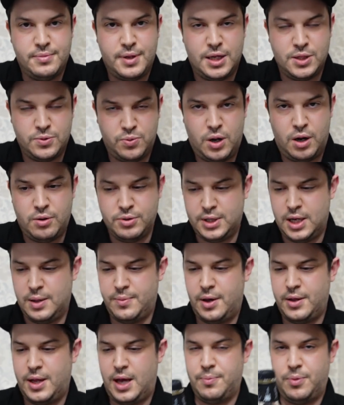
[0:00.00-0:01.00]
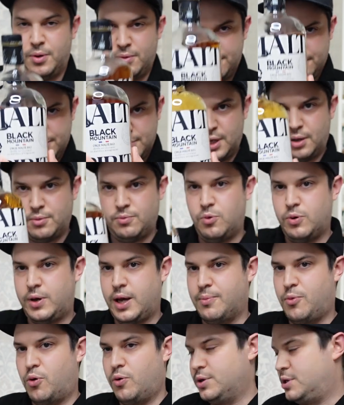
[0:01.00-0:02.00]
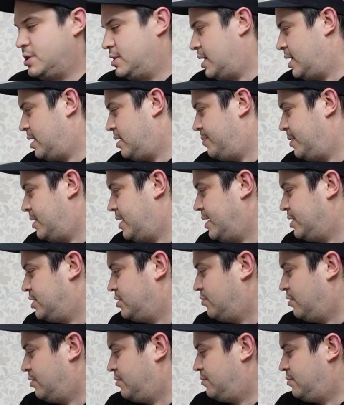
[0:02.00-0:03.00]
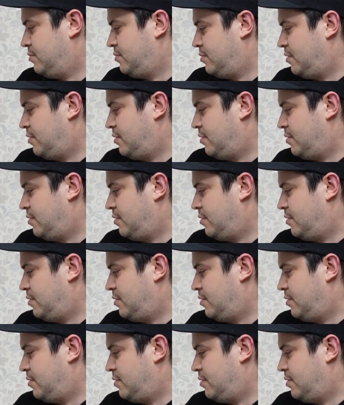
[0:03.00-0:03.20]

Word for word: That's what I'll say about that. But you know, we'll get more into that a bit later on.